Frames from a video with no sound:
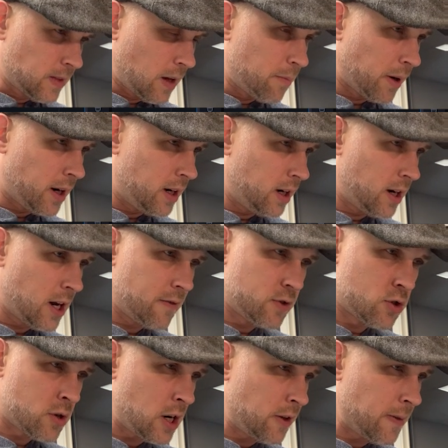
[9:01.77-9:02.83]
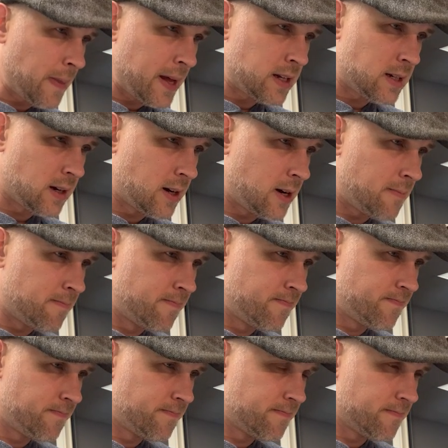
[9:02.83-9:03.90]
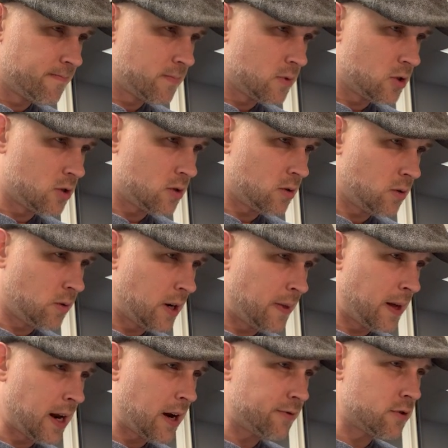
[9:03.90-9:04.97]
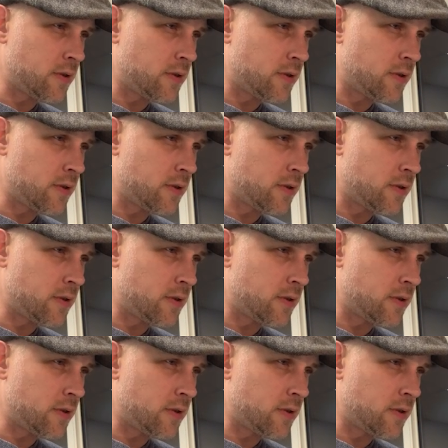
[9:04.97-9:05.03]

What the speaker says: but I didn't have strength at that time. So, and then after